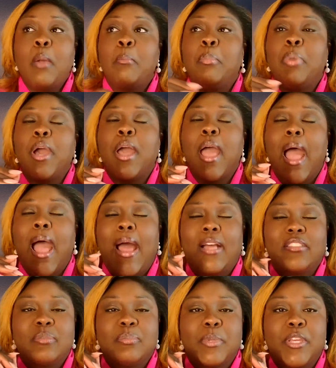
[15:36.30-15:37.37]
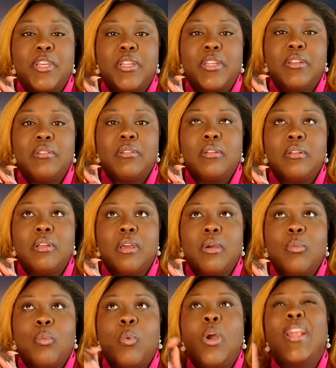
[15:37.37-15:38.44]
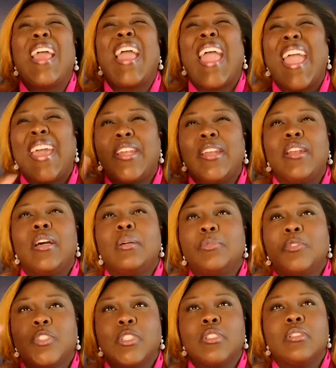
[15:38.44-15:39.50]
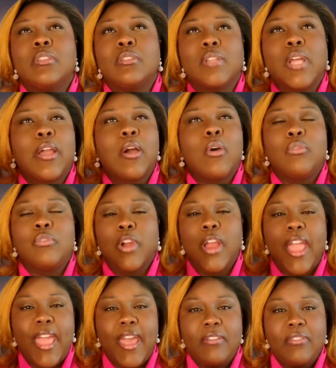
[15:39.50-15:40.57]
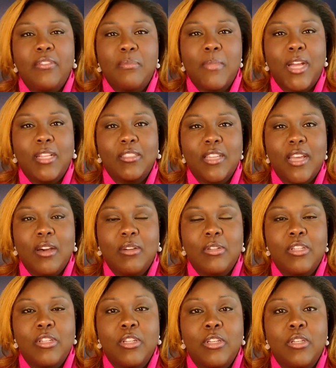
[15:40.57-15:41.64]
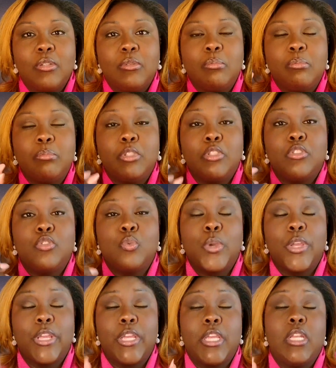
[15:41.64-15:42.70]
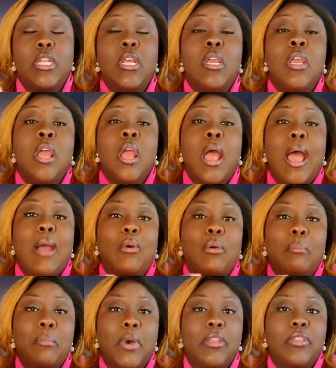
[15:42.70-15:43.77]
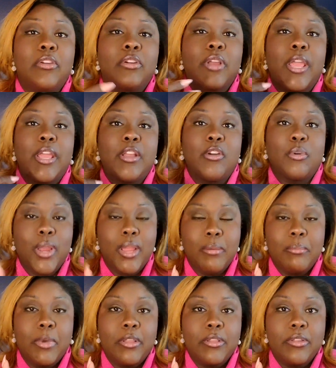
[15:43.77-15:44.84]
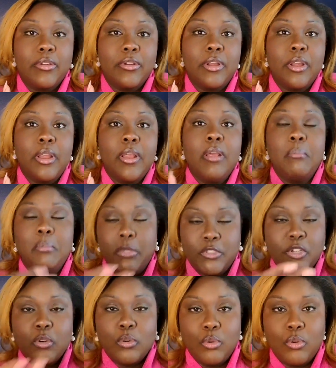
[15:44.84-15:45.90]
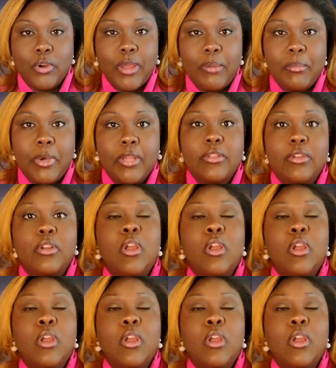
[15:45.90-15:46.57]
But I spent what added up to like over half of my childhood between our mother and grandmother, maternal grandmother.